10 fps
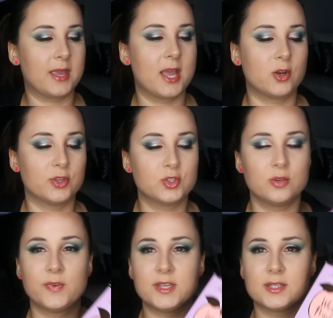okay, I got the
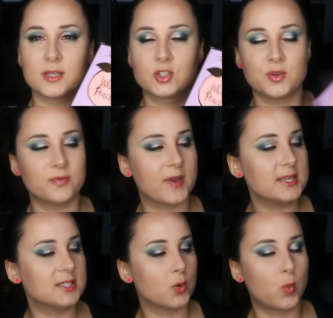Too
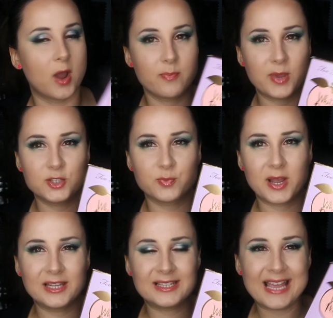Faced White Peach
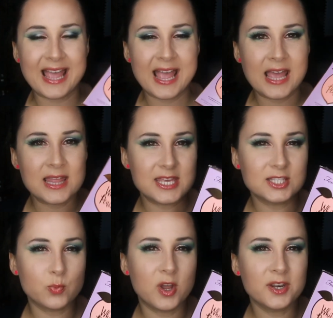palette.
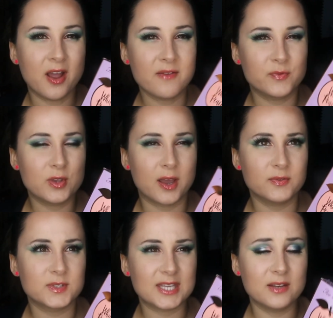This one I've
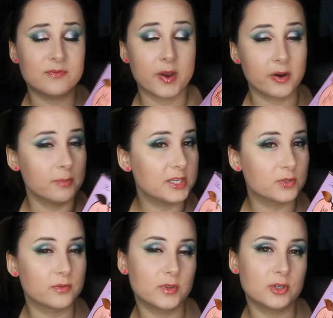seen very
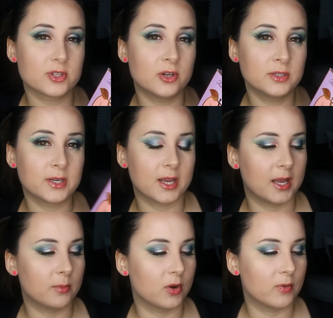mixed reviews on
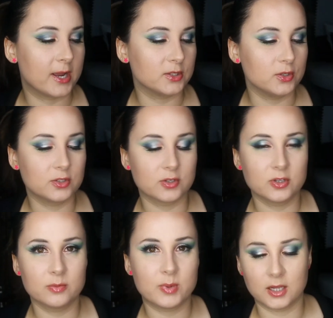around
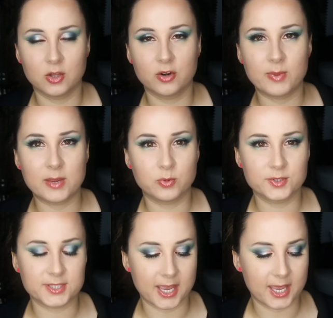YouTube. A lot of people
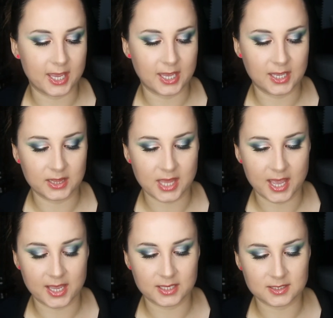saying
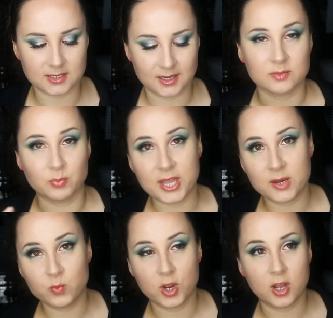that it doesn't
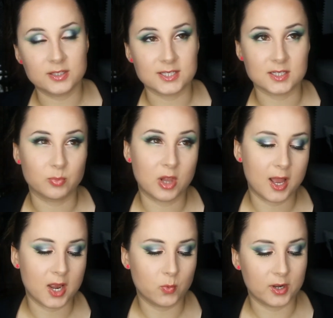blend well, doesn't
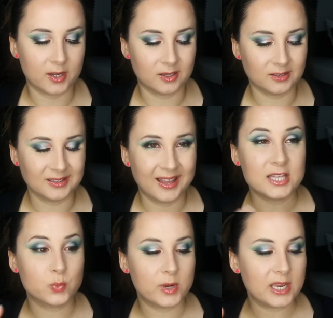apply well.
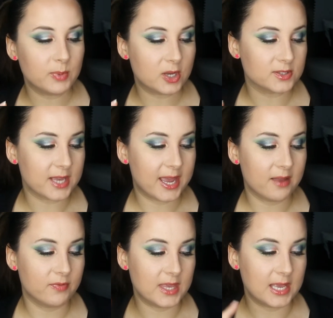It's weird because I
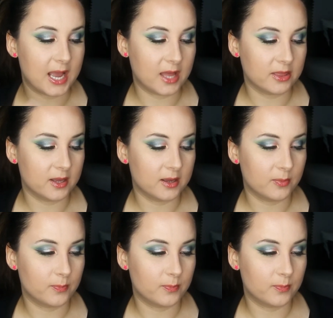have the other